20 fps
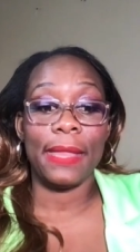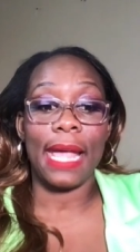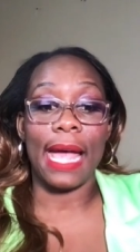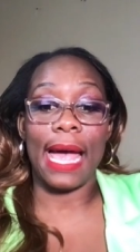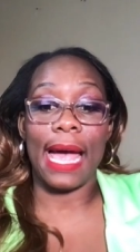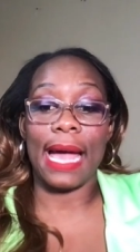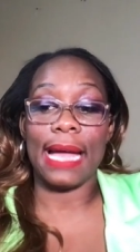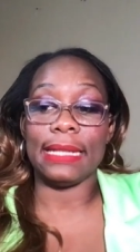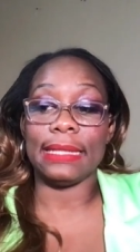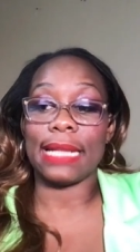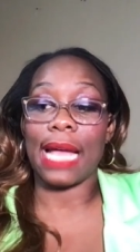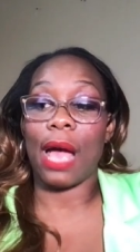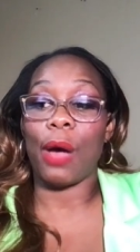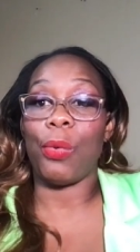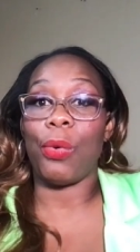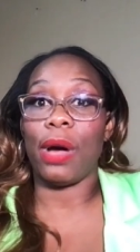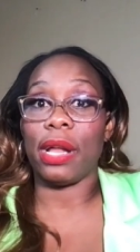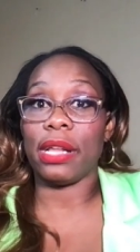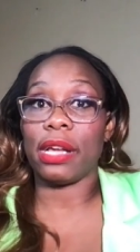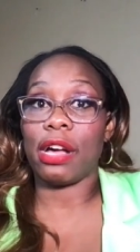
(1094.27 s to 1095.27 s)
and I
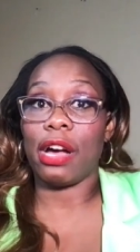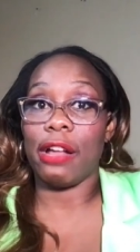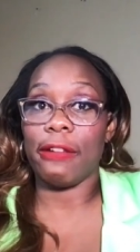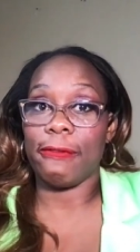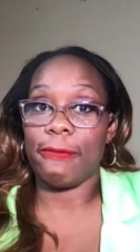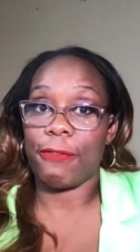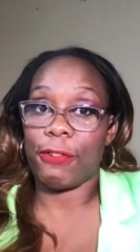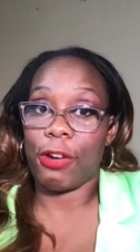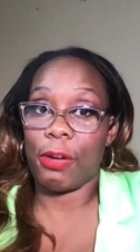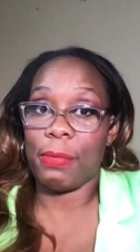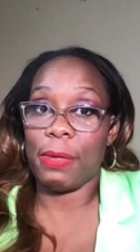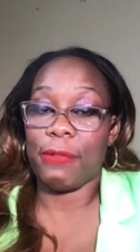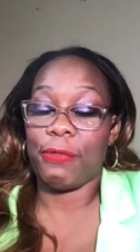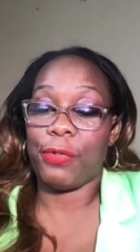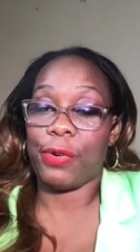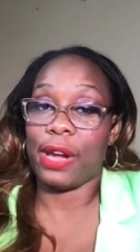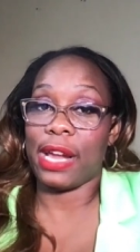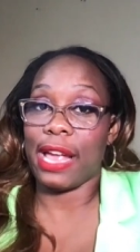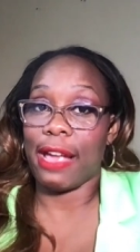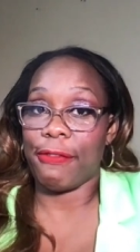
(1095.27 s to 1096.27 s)
want to confirm if
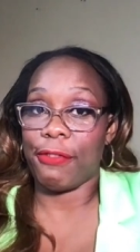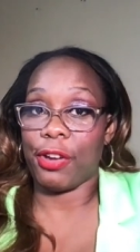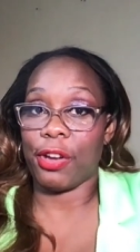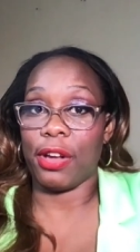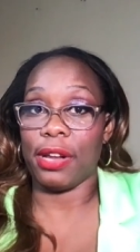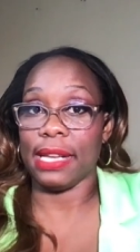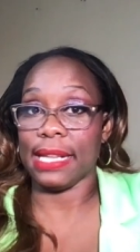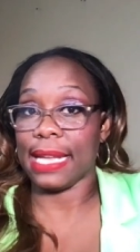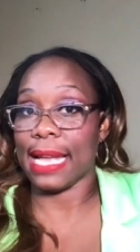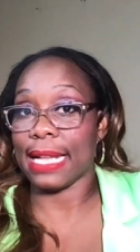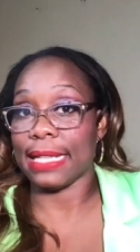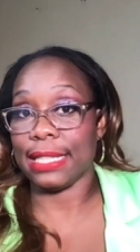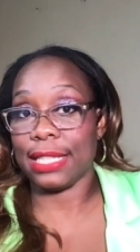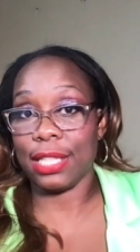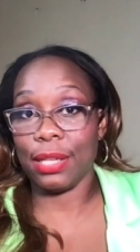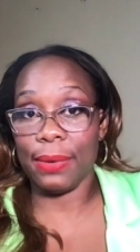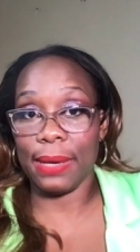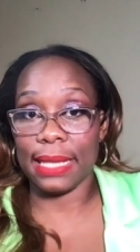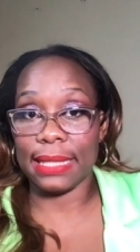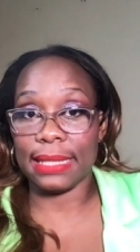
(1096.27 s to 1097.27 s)
we're ever going to get
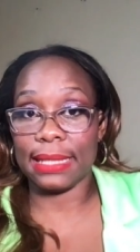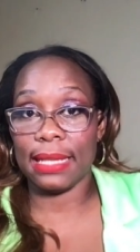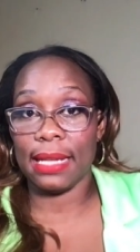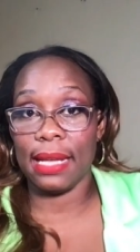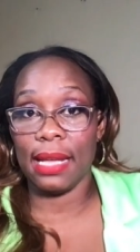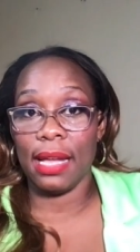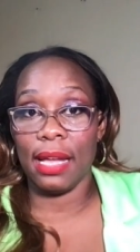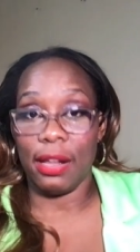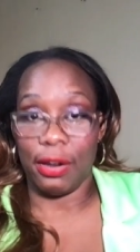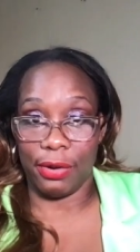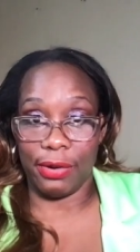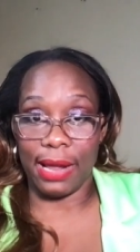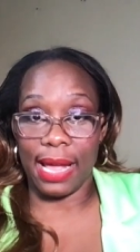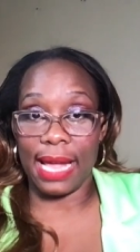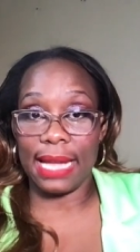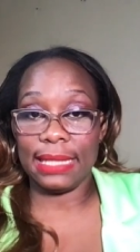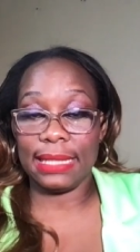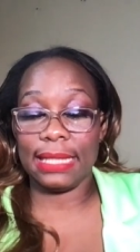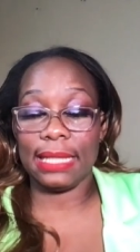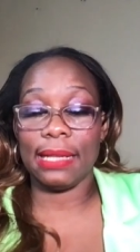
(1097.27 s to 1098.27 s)
to it,
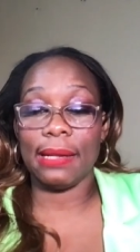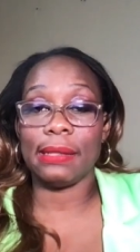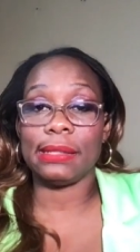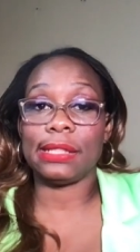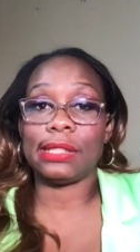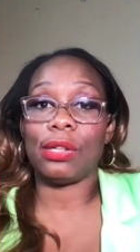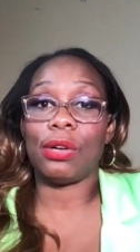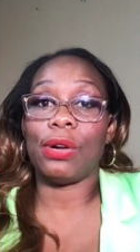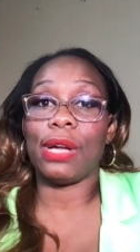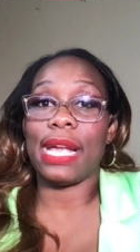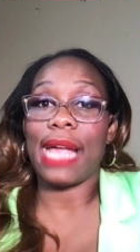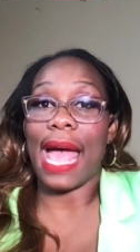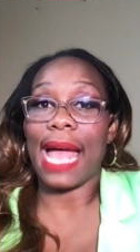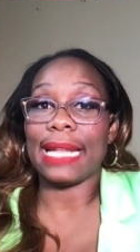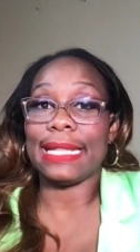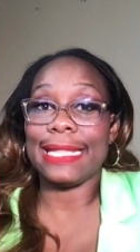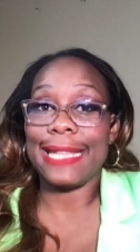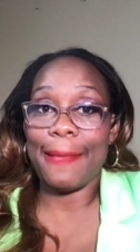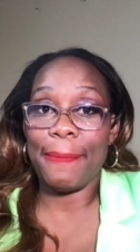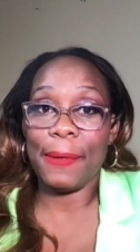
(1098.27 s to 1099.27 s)
right? So
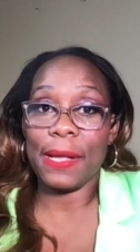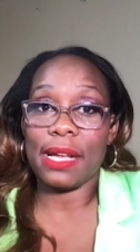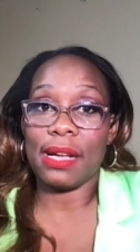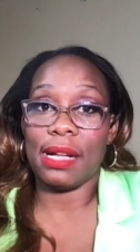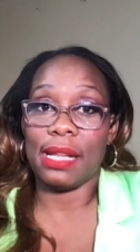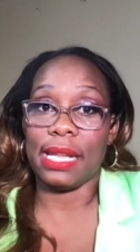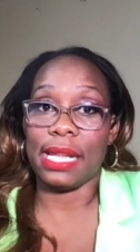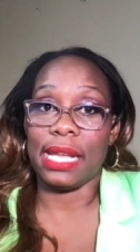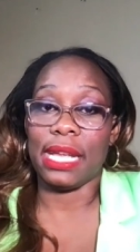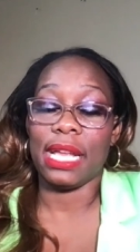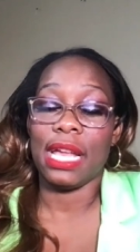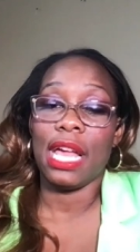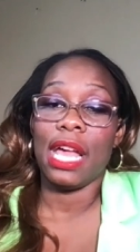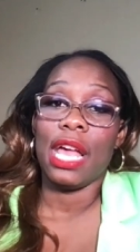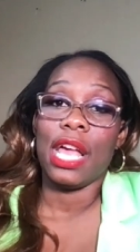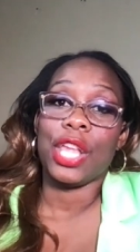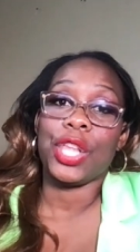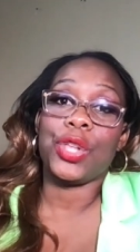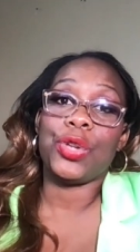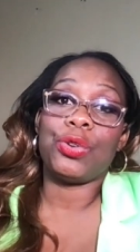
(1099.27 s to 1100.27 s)
typically
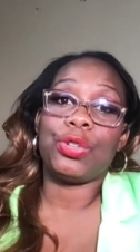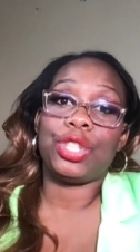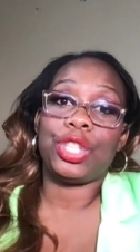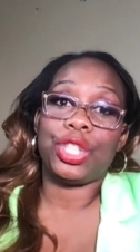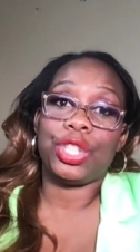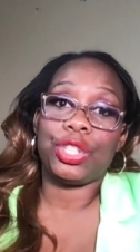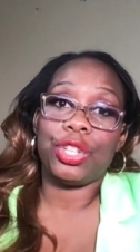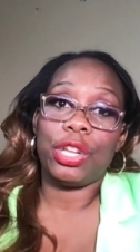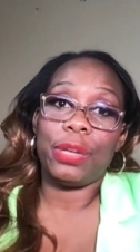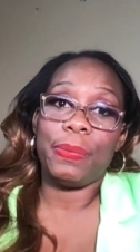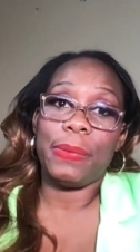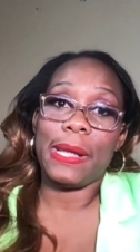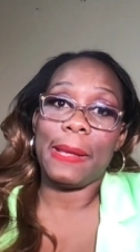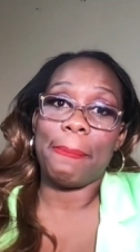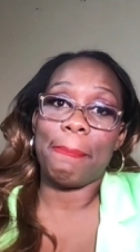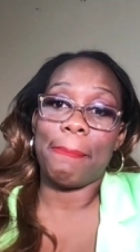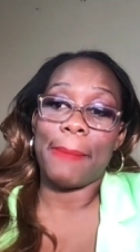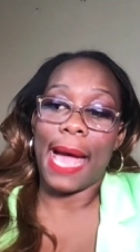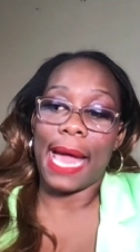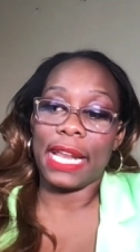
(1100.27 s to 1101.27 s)
you should be
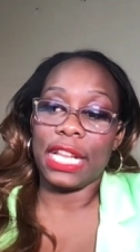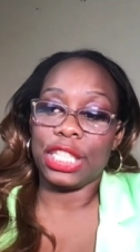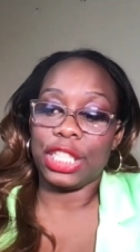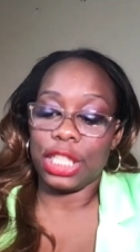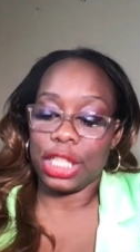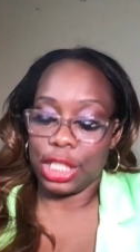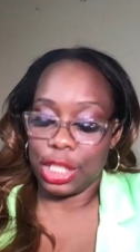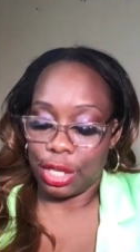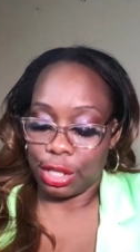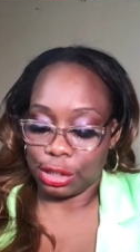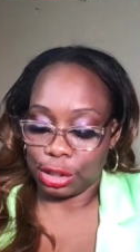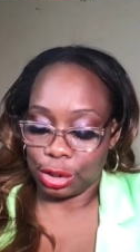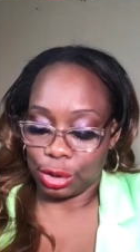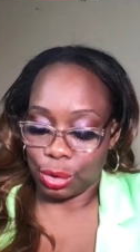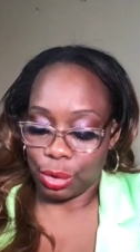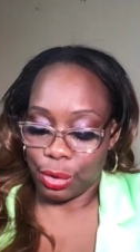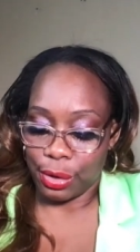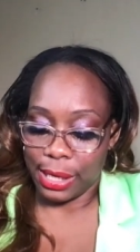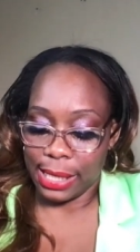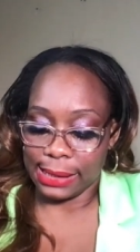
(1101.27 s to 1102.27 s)
managing your
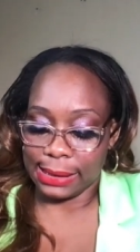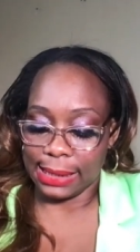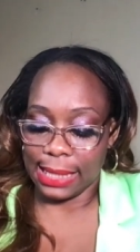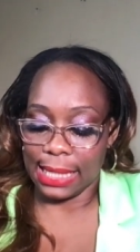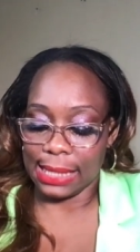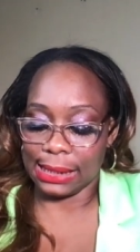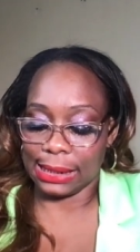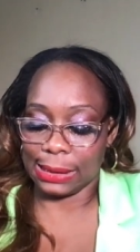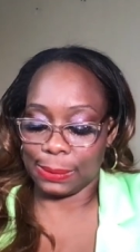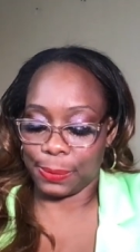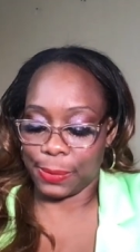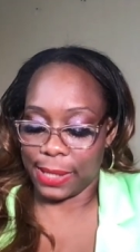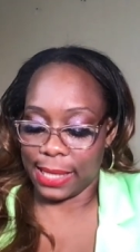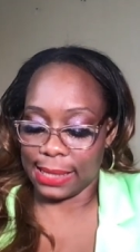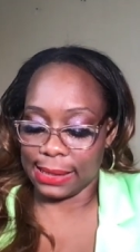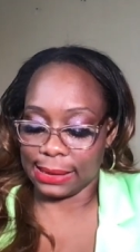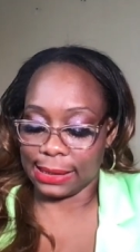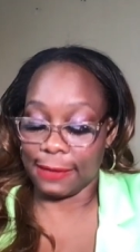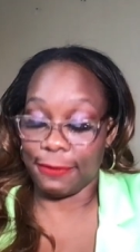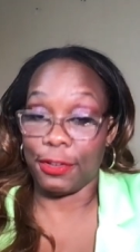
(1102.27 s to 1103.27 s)
stories in
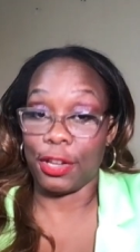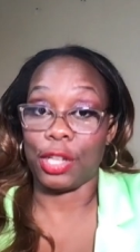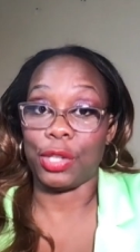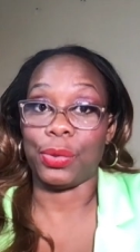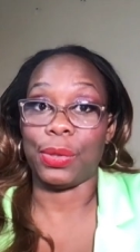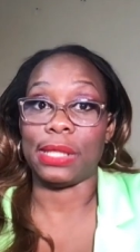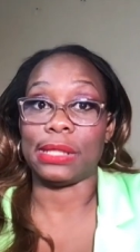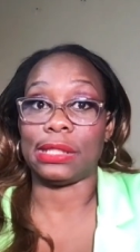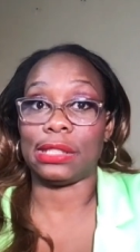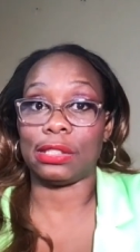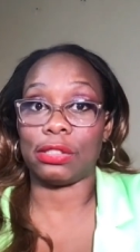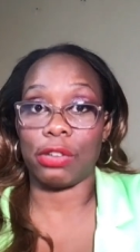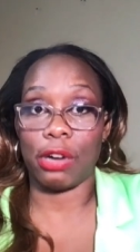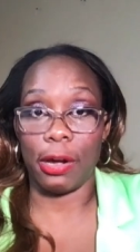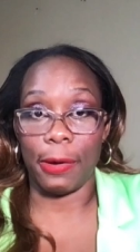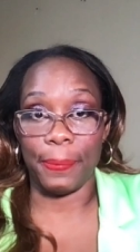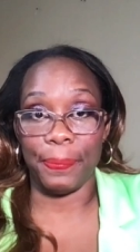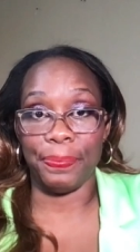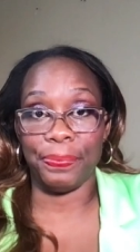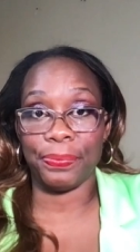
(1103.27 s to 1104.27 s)
sprints if you're doing
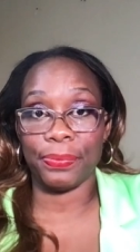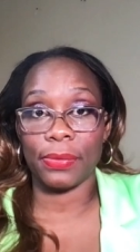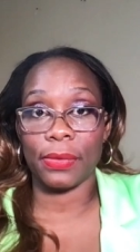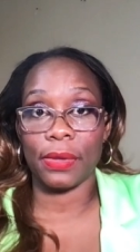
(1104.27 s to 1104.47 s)
Scrum.